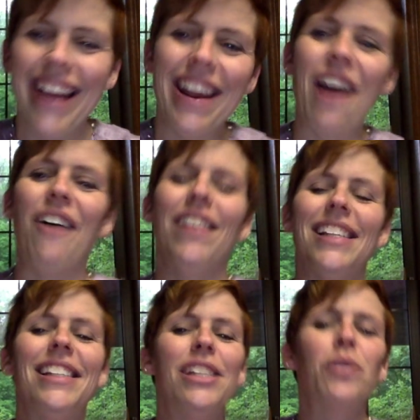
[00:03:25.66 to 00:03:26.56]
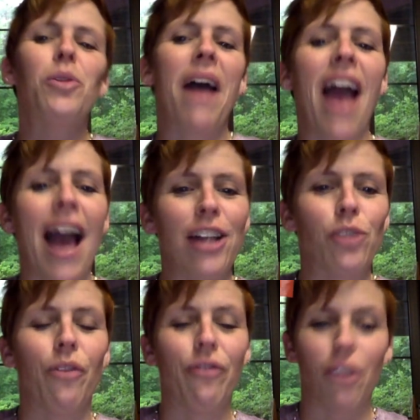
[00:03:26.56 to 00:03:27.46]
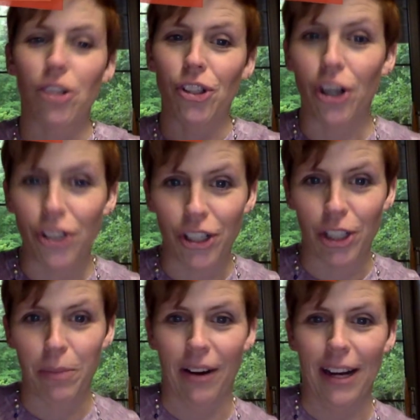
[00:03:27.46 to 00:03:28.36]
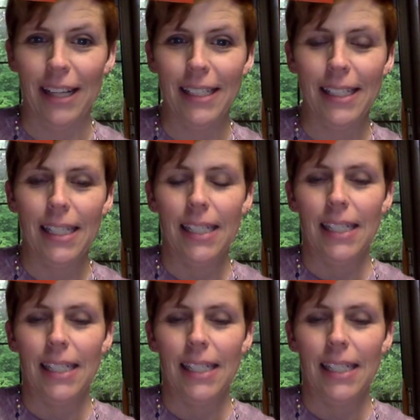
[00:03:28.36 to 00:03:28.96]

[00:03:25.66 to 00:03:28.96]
Now, since this was my actual first church experience